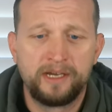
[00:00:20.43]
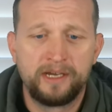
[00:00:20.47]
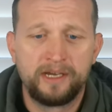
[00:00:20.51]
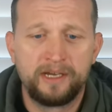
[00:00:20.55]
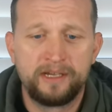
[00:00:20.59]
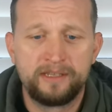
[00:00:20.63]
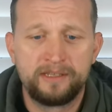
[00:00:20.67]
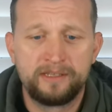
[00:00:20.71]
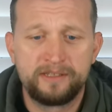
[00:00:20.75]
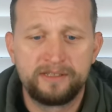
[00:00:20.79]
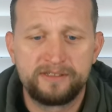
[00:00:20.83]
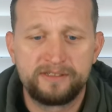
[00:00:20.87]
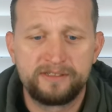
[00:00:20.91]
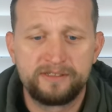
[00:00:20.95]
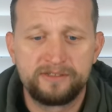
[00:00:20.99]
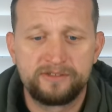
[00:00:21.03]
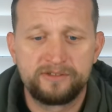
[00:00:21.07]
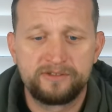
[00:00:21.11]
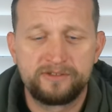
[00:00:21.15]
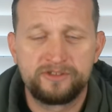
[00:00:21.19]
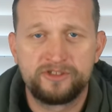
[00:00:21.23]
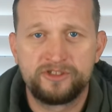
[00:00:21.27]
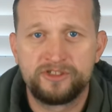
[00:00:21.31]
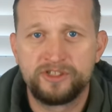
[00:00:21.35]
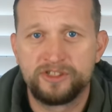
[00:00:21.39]
And this
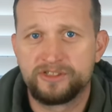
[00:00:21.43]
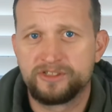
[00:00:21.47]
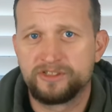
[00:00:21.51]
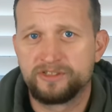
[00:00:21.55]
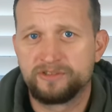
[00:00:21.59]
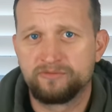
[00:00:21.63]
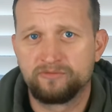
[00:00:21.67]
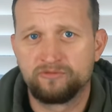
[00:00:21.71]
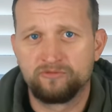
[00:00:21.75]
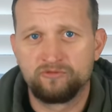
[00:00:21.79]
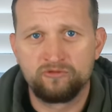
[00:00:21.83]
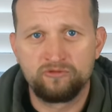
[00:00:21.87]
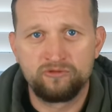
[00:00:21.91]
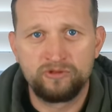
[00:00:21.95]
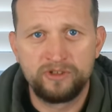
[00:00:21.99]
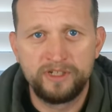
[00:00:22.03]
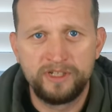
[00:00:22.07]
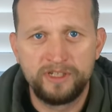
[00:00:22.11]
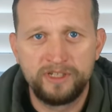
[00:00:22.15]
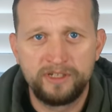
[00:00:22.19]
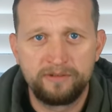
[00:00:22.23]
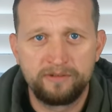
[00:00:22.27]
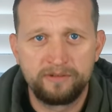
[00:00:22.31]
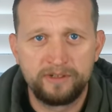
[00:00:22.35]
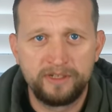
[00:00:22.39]
is just
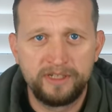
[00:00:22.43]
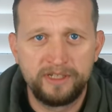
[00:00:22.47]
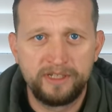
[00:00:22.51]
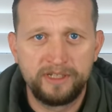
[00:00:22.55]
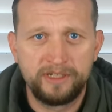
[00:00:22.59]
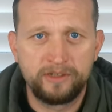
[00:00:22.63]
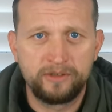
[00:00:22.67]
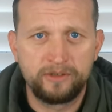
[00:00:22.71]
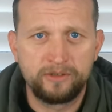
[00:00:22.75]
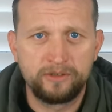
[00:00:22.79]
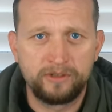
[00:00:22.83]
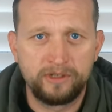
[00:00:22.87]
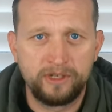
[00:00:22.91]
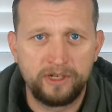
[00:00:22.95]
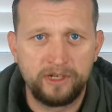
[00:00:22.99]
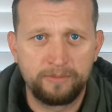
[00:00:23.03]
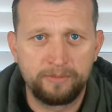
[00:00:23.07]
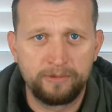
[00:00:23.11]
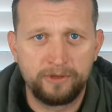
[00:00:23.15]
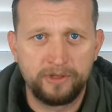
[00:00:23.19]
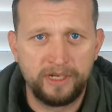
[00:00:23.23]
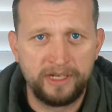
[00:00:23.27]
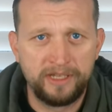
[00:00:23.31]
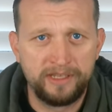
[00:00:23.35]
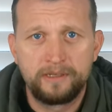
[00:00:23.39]
really, really cool
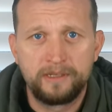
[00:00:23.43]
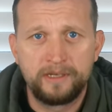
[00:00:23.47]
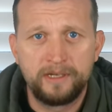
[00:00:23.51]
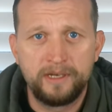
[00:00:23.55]
upgrade.